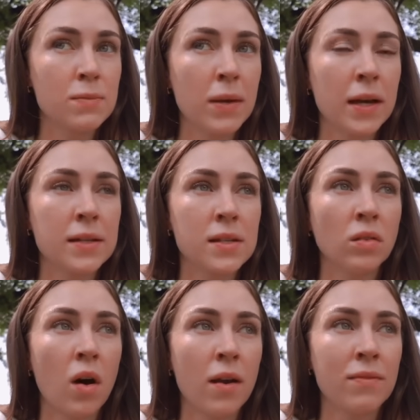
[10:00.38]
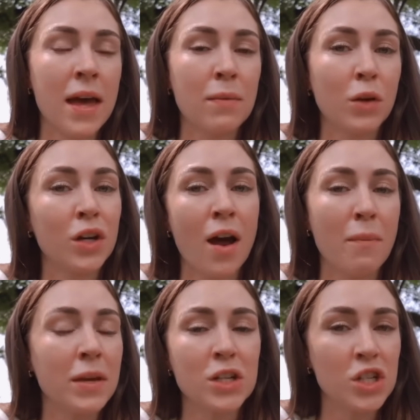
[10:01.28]
because a lot of them could
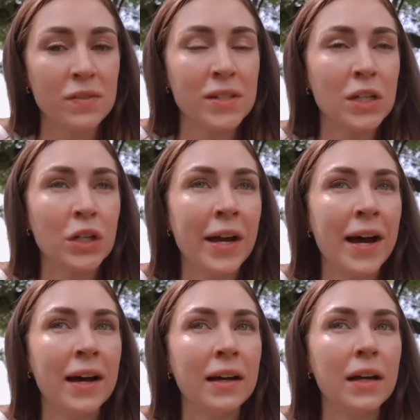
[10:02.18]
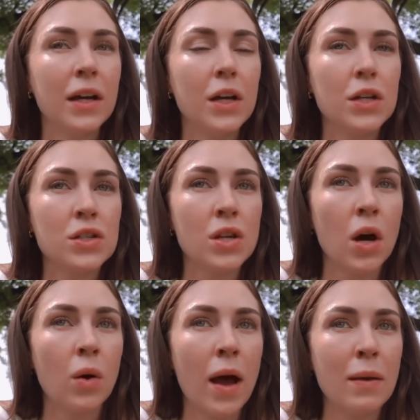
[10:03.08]
not be achieved in Korea.
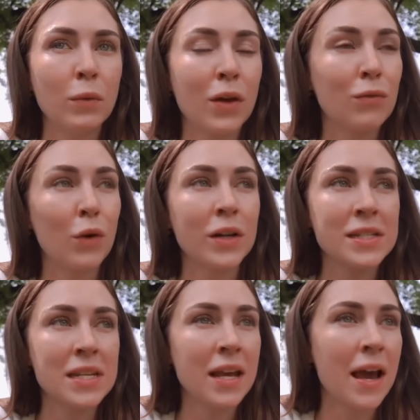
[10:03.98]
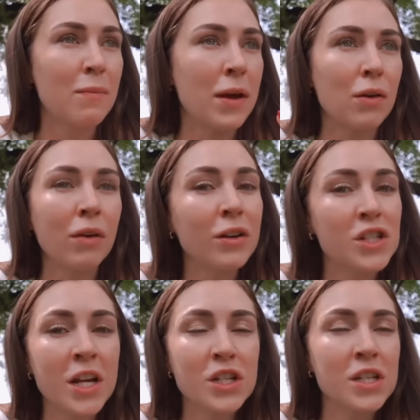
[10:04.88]
So I'm looking forward to seeing how my career
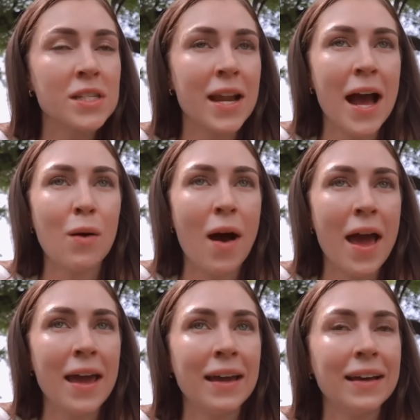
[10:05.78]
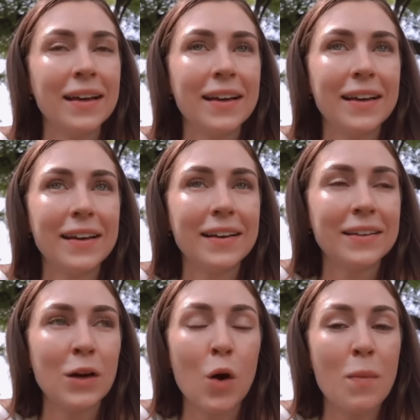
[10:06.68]
changes and how I
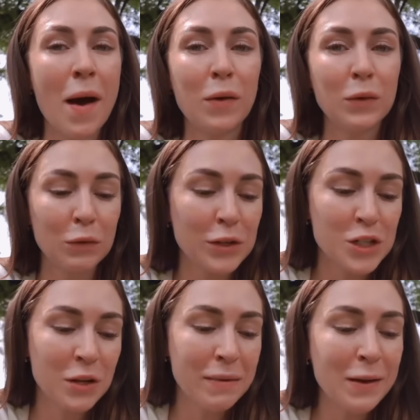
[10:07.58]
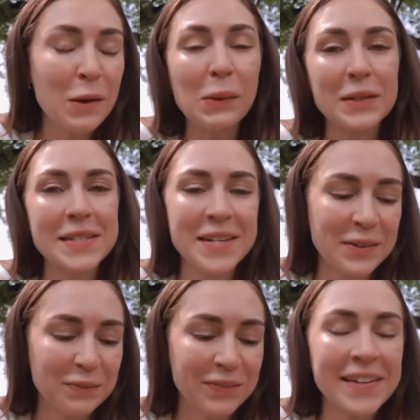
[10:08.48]
go about reaching my goals.
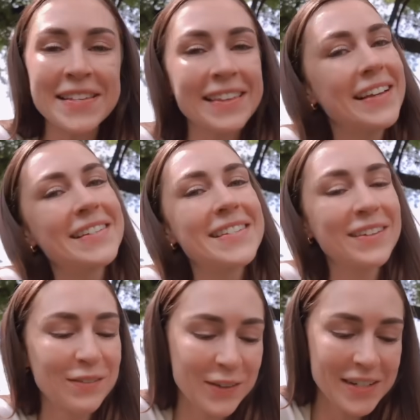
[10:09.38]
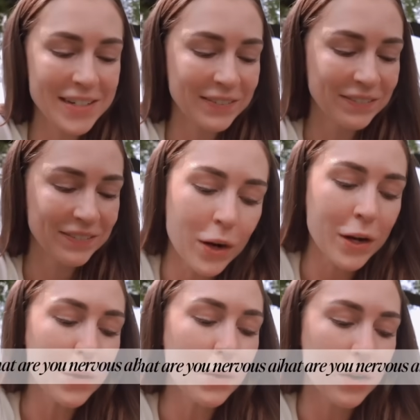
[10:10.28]
So lots of things to look forward to. What are
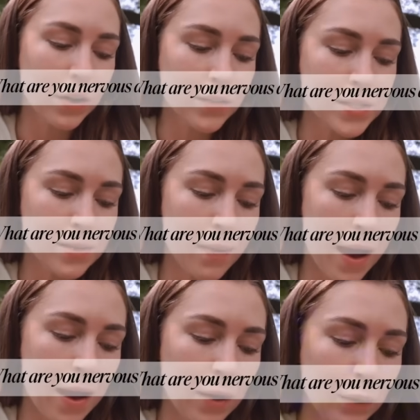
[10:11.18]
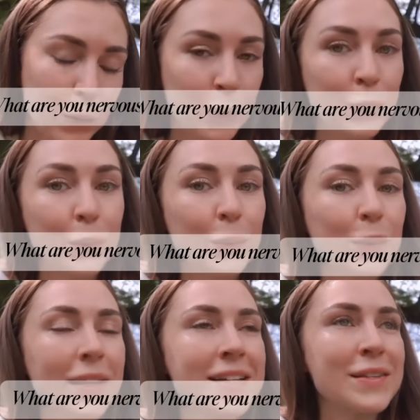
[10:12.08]
you nervous about?
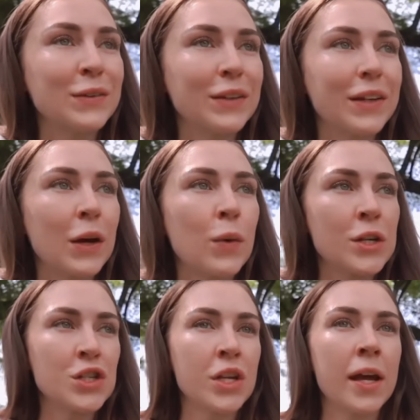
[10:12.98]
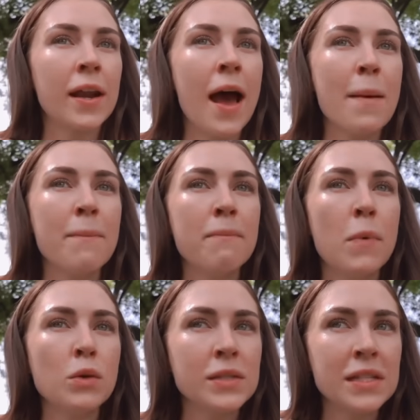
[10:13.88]
Ooh, that's a really good question. I'm
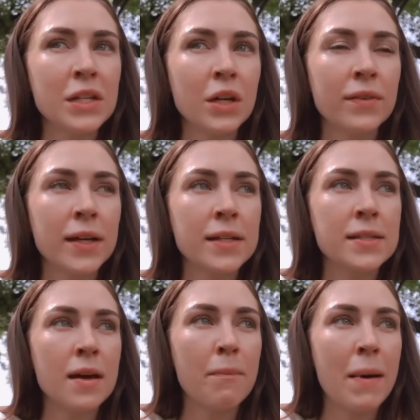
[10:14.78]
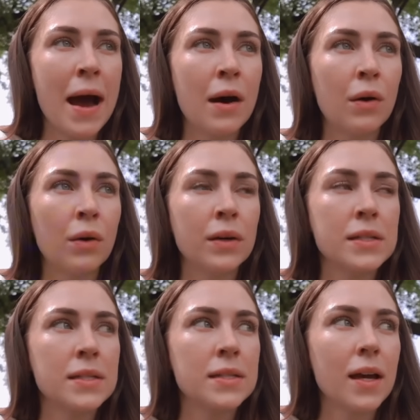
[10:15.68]
mostly nervous
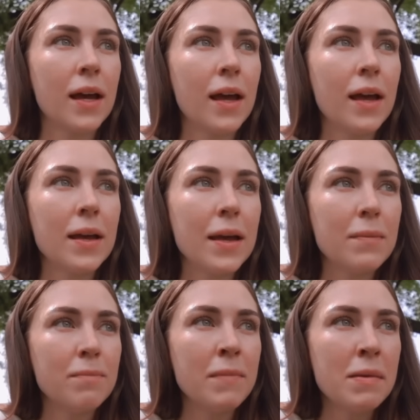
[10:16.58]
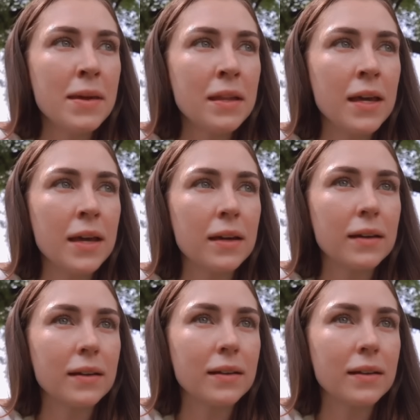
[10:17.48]
about maybe like